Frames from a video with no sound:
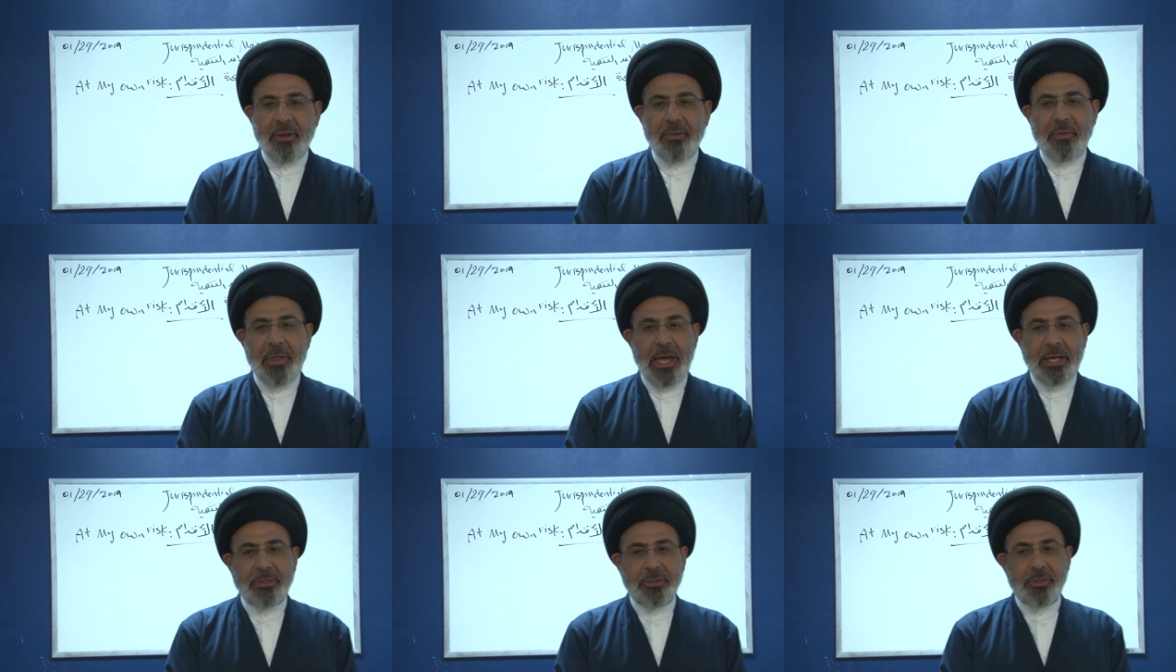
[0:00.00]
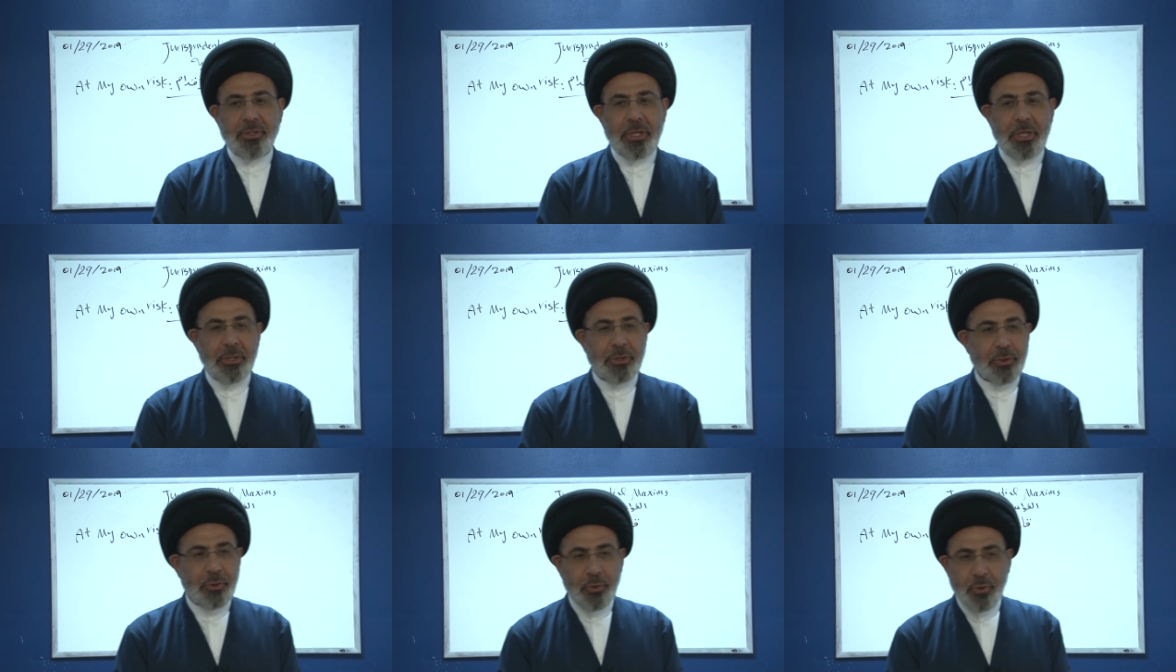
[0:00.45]
that
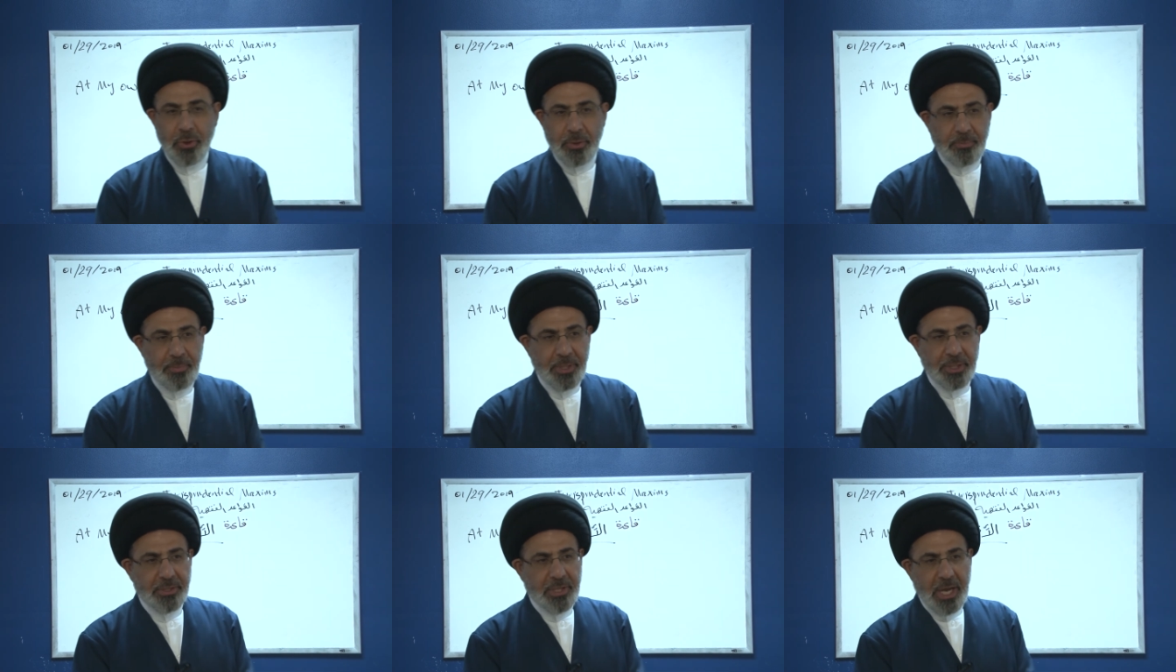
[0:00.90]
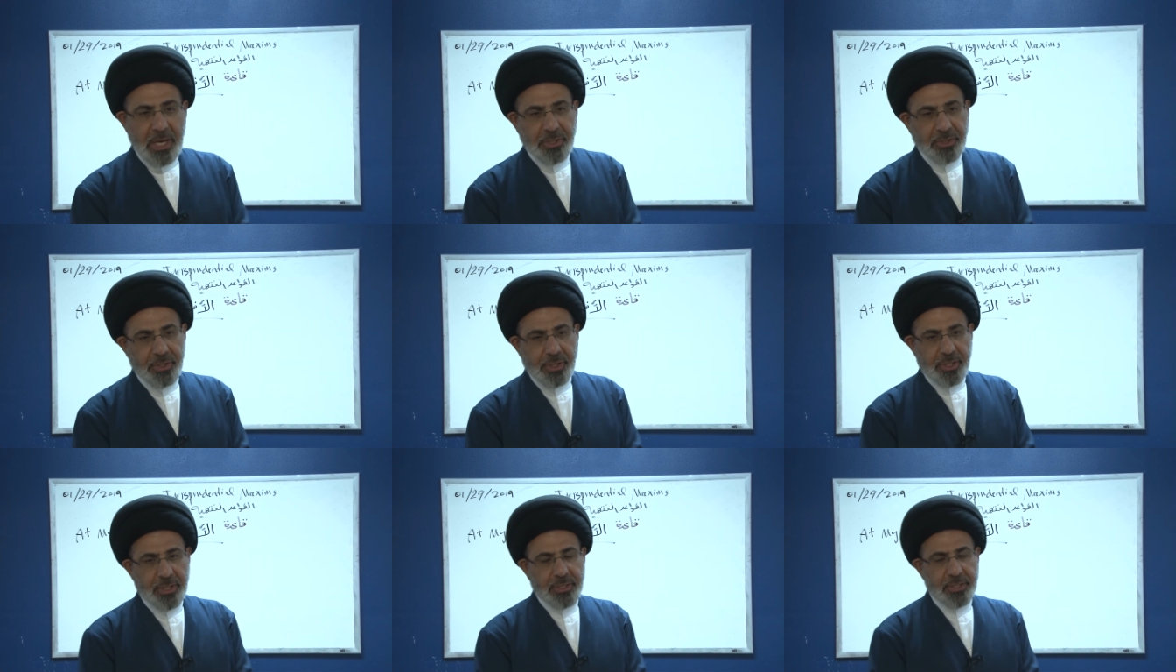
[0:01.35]
it could be
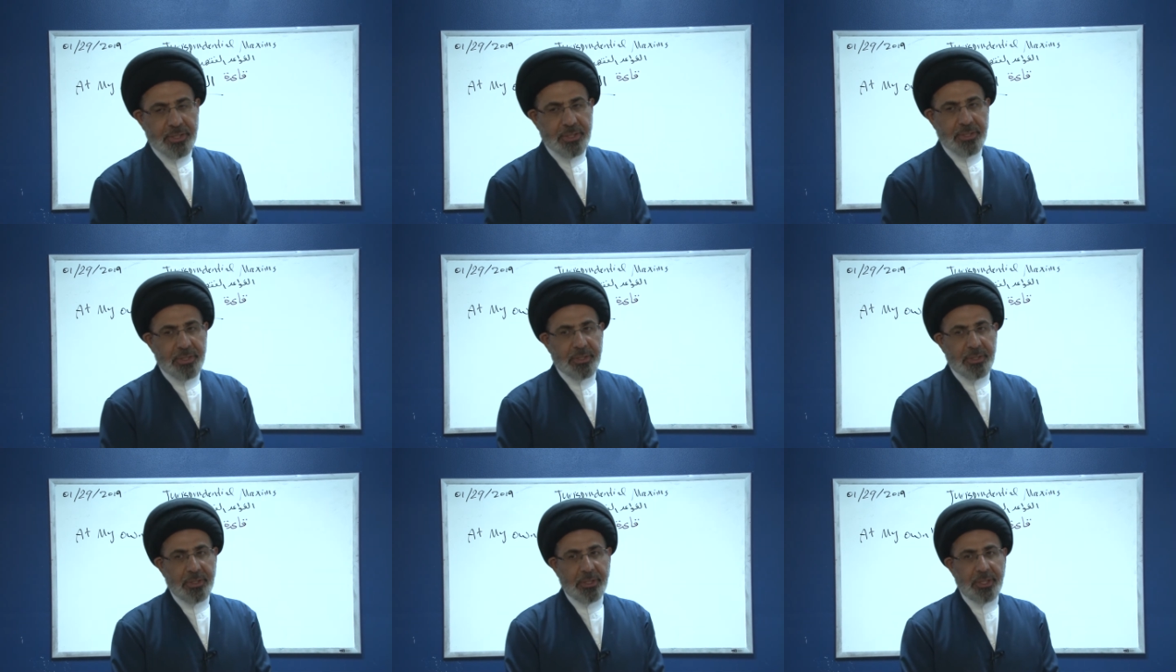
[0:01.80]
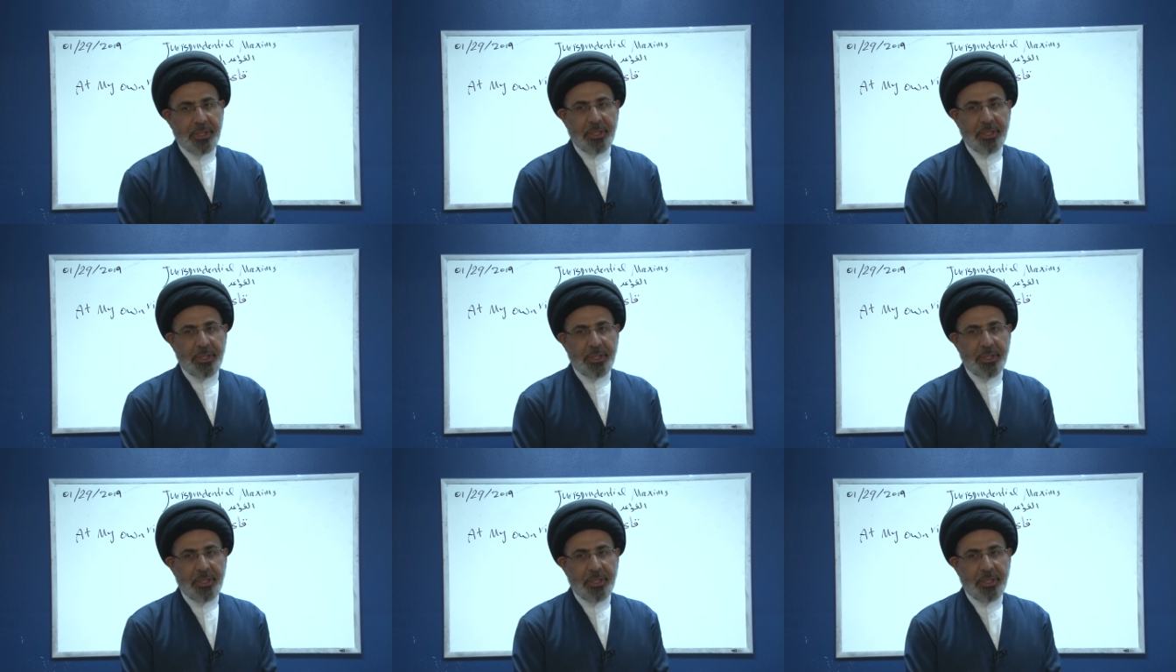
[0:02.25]
dangerous,